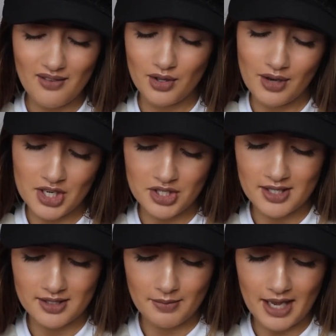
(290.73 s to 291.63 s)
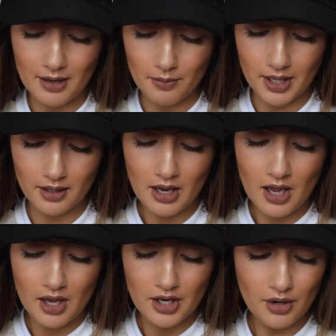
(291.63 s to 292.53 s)
even though edgy isn't bad, but
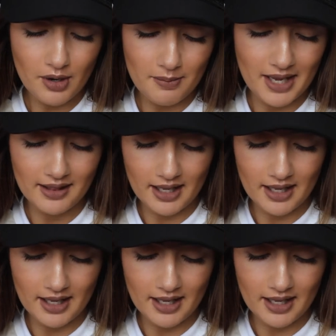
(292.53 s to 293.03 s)
you know what I mean?